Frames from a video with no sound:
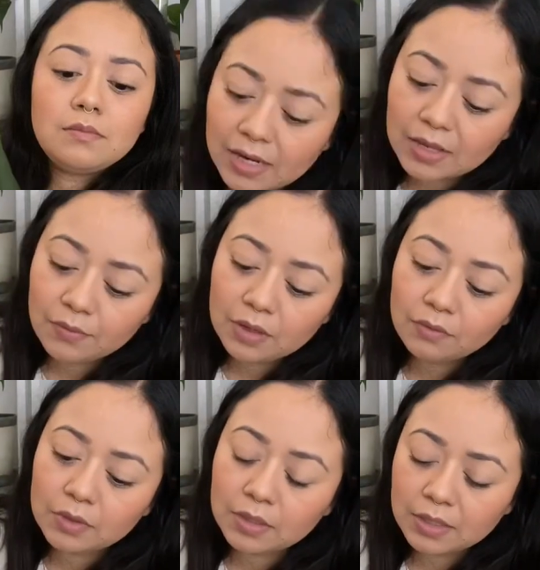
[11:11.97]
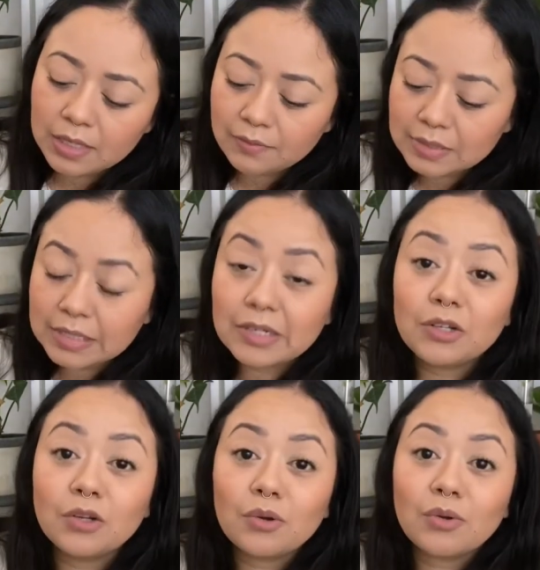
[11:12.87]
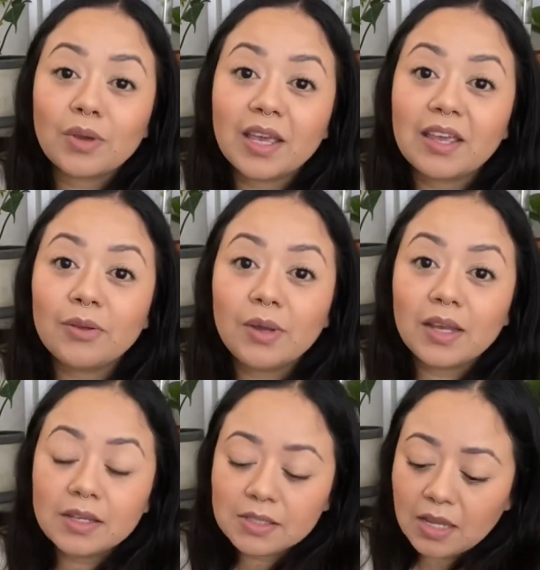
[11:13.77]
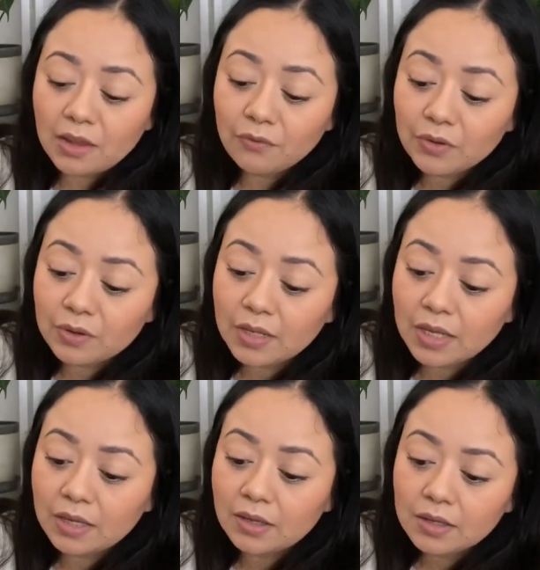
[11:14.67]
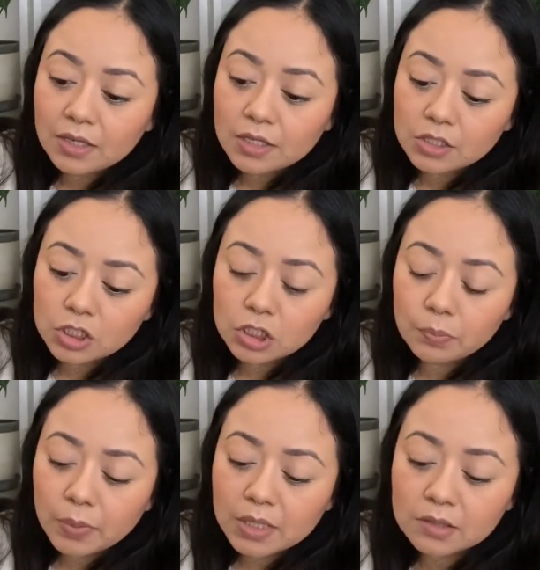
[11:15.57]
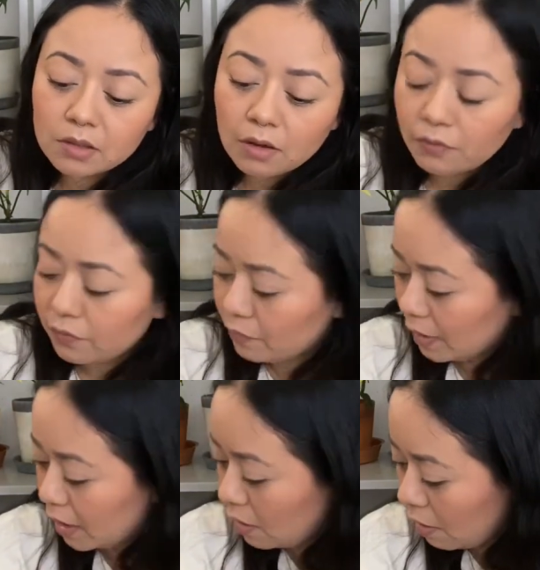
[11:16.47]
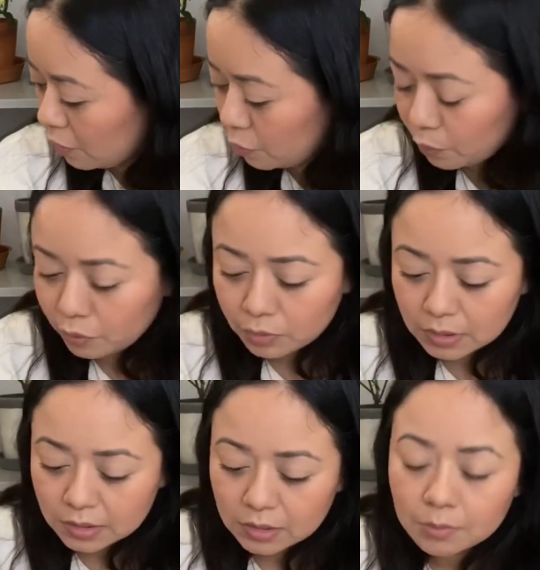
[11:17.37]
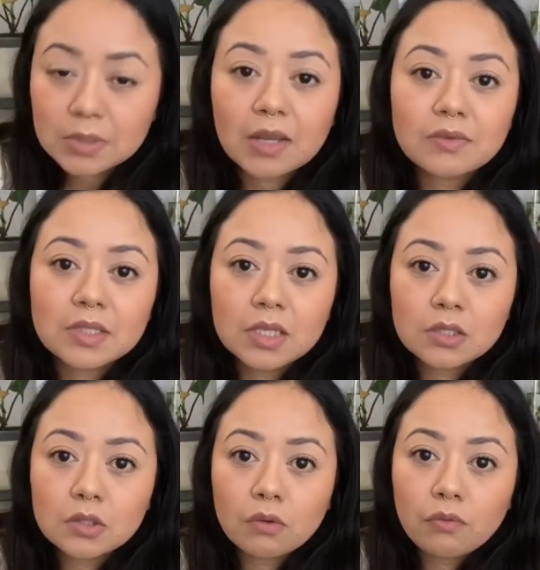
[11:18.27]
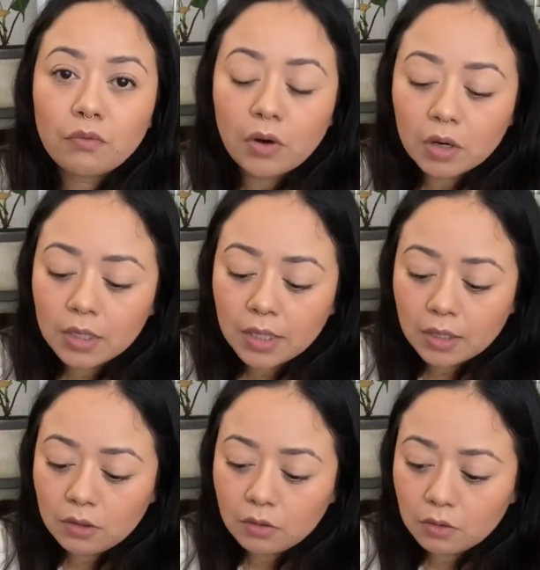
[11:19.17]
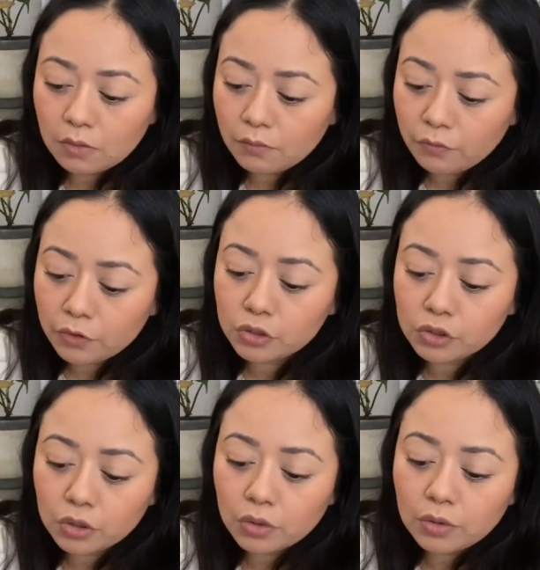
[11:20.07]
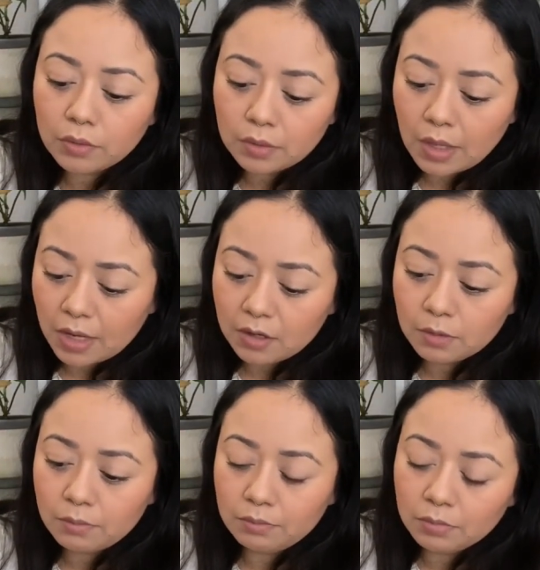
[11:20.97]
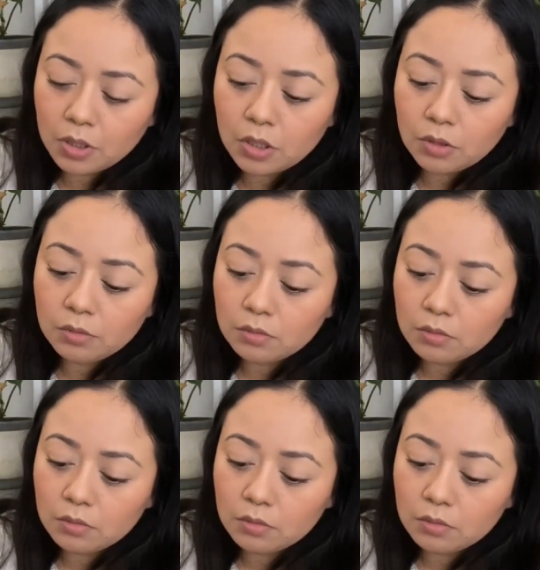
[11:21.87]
Even if the leaves didn't look okay, you guys, I feel like just based off like all the root systems I've seen so far, like for sure I could, you know,